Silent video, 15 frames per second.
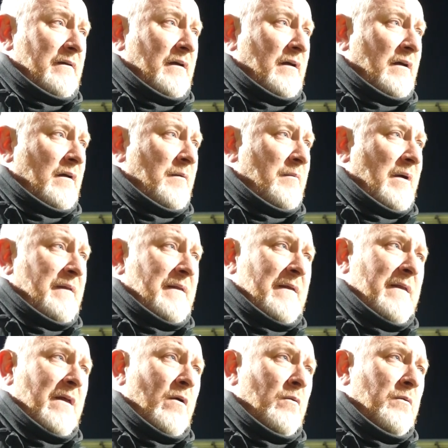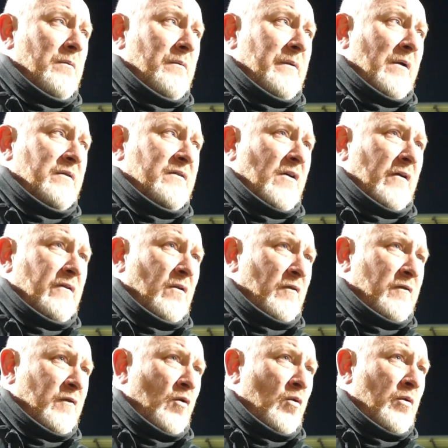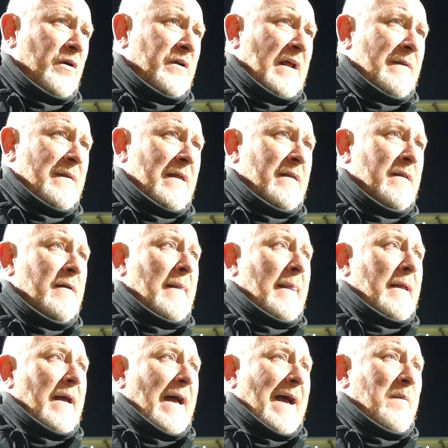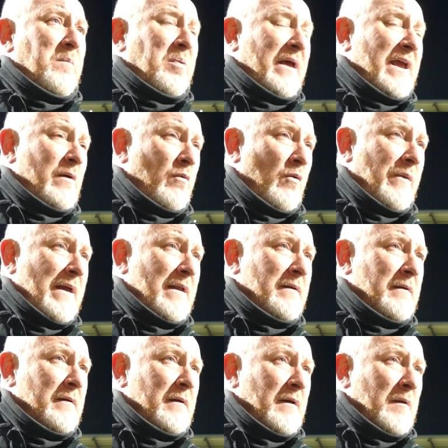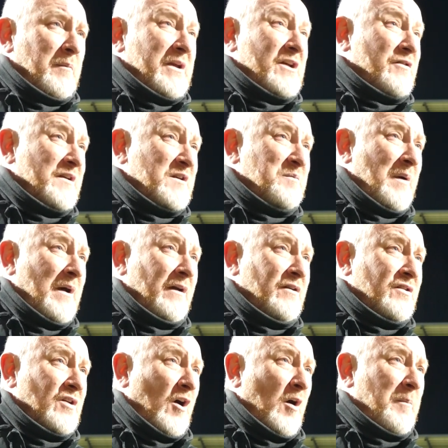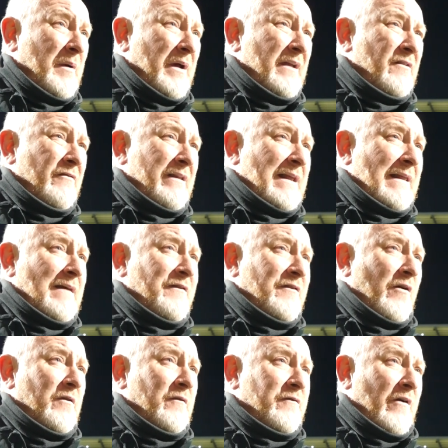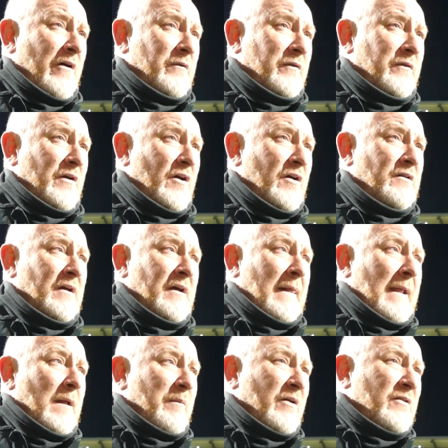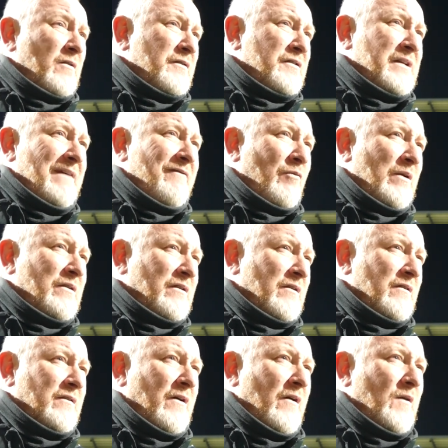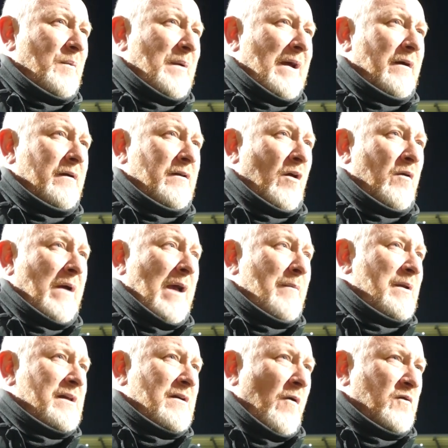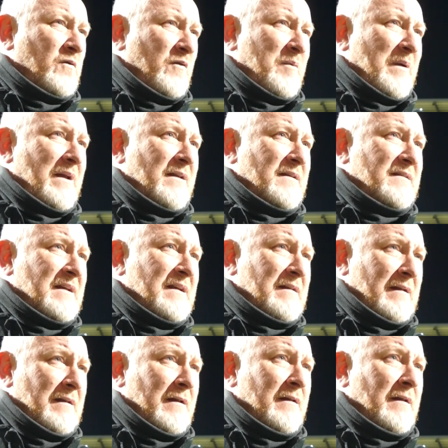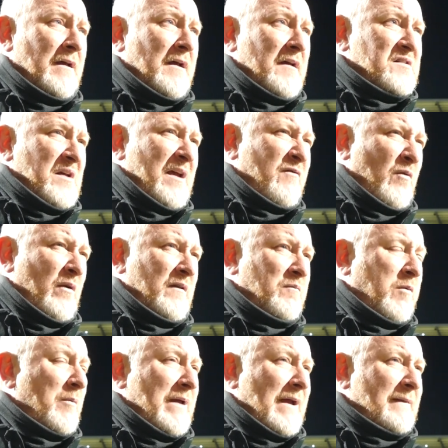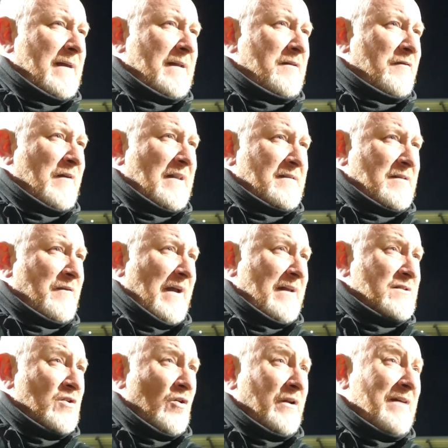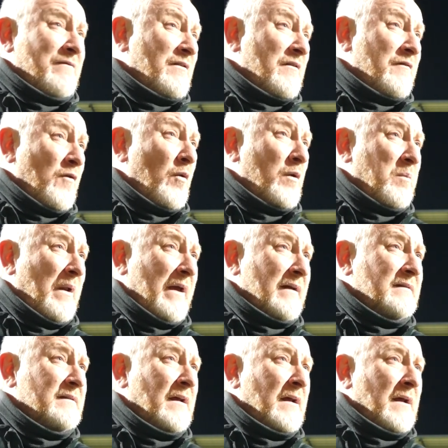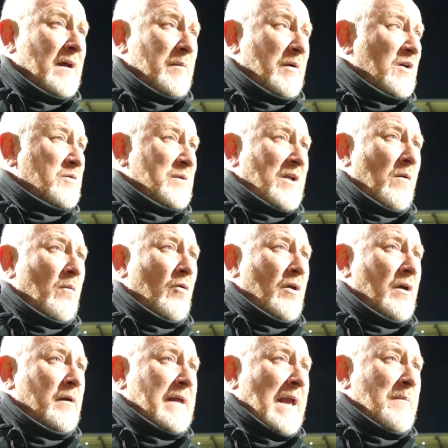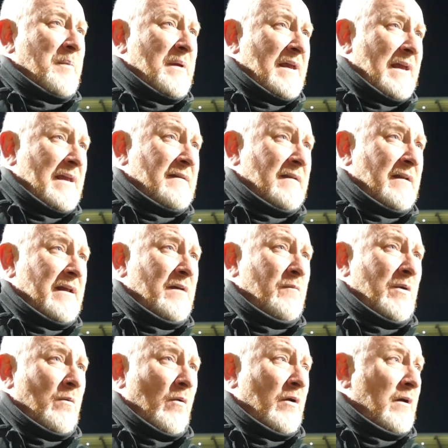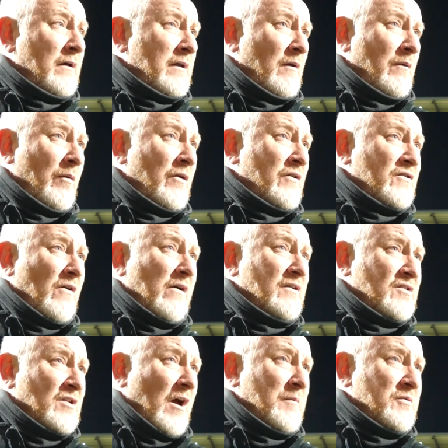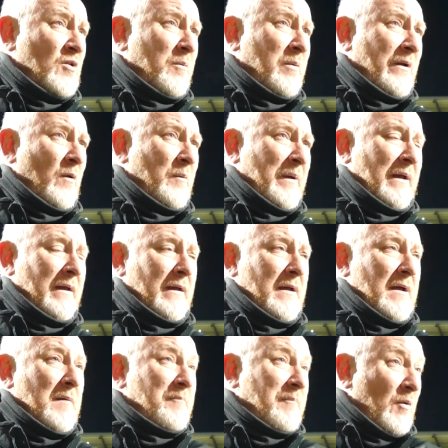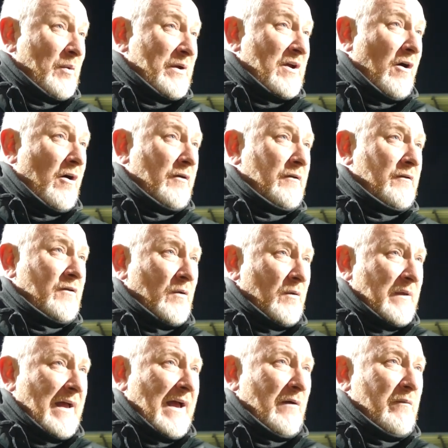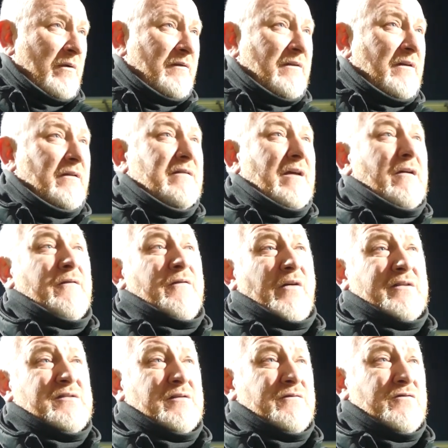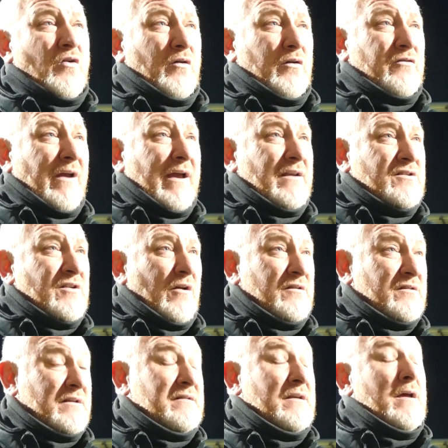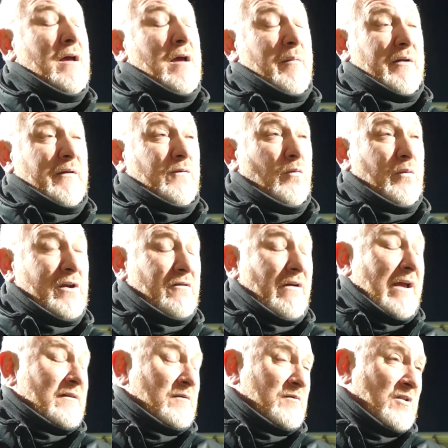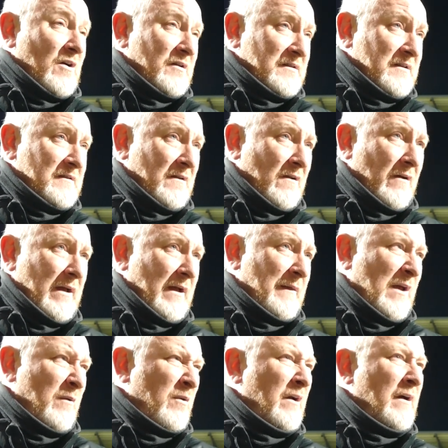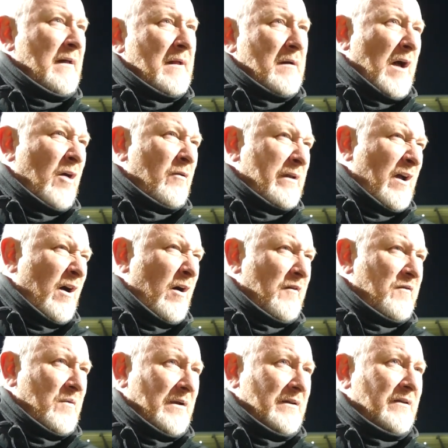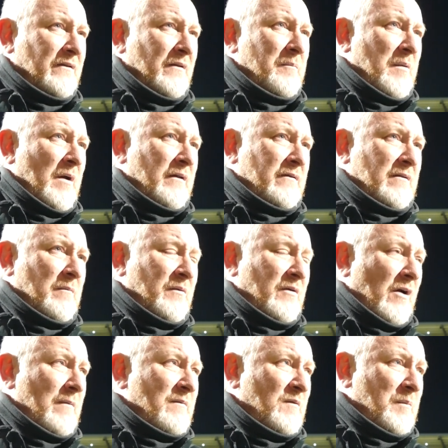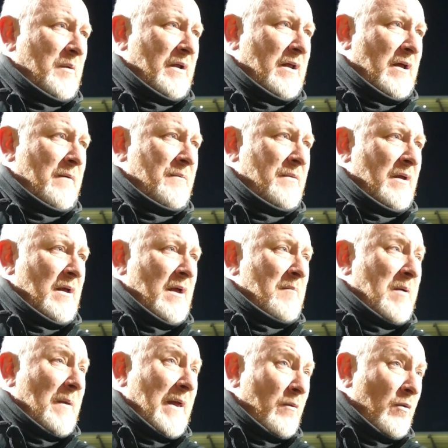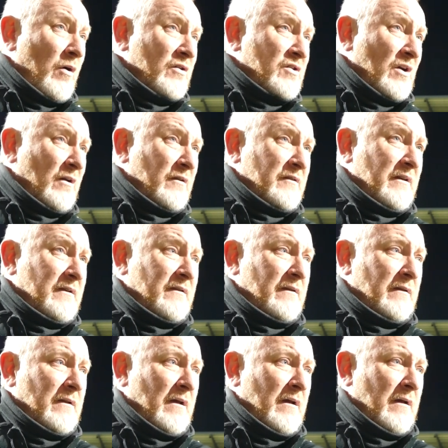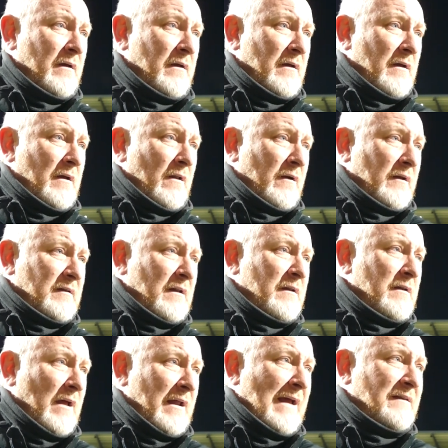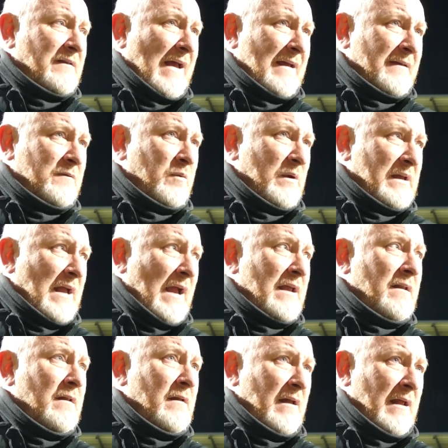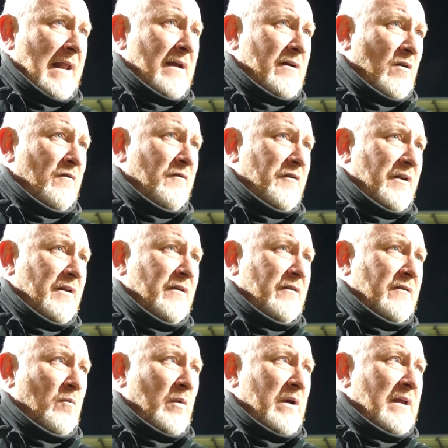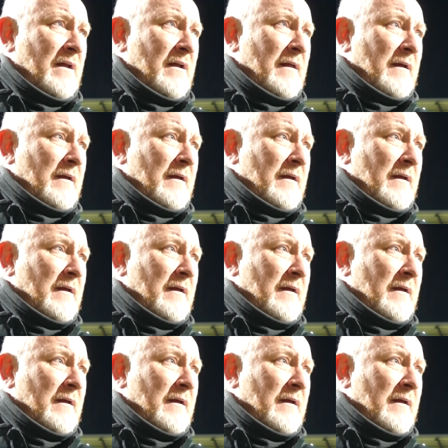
um, and then they'll they'll start to look forward, and then our play will then be crisper and sharper in, in that final final third, because obviously everyone's concerned about you know how many goals we've been conceding, and so everyone's probably had their defensive heads on, even the forward players, because we don't want to get beat easily, and we want to you know we want to try and shut up shop a little bit, but we can't do that with the sacrifice of not creating chances. But I thought we created some chances tonight, and they were only half ones at, at sometimes, but um, but they were chances, and uh, like I said, and as as we gain in our confidence and we.